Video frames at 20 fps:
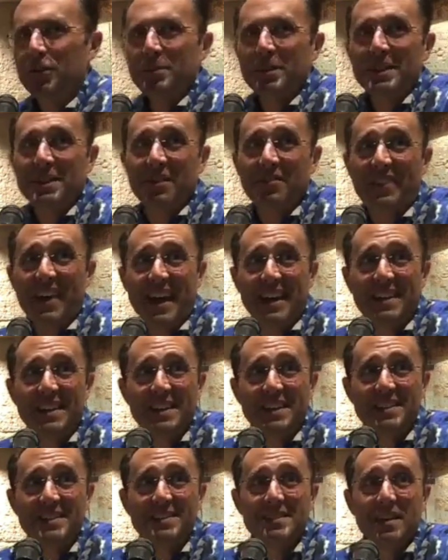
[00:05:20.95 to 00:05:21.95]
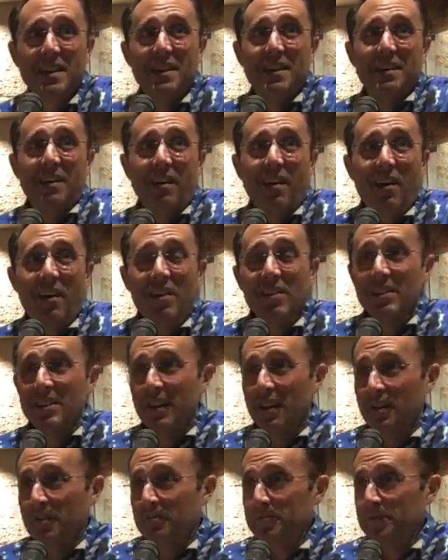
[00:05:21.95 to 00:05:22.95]
But the fact is, all
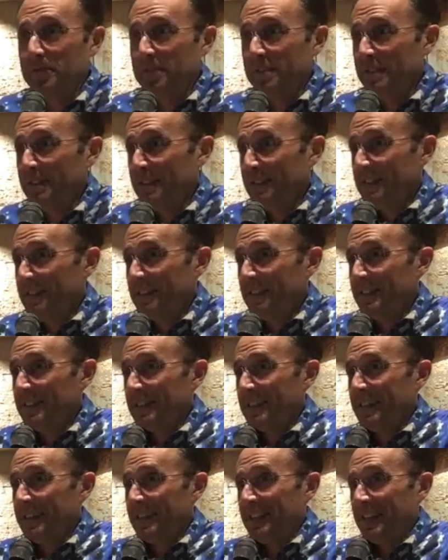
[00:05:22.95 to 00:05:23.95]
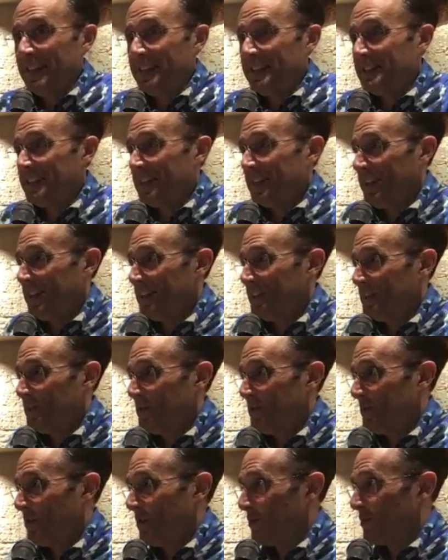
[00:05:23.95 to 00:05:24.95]
love can lead to kids
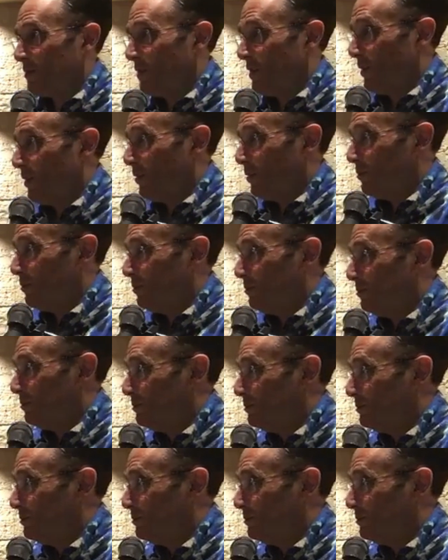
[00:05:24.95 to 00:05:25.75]
who don't know